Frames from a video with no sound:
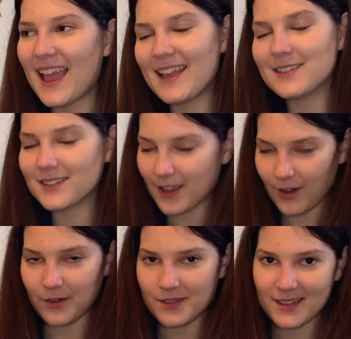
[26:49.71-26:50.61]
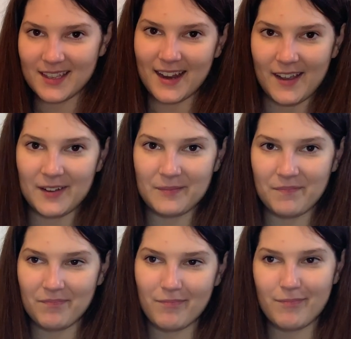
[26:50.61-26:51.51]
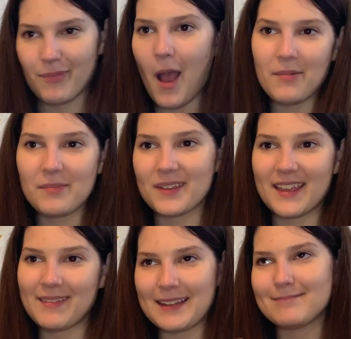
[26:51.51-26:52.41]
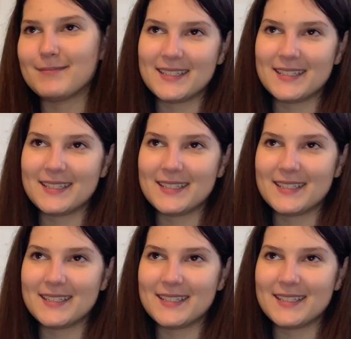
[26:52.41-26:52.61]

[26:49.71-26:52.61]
And so, you know, probably like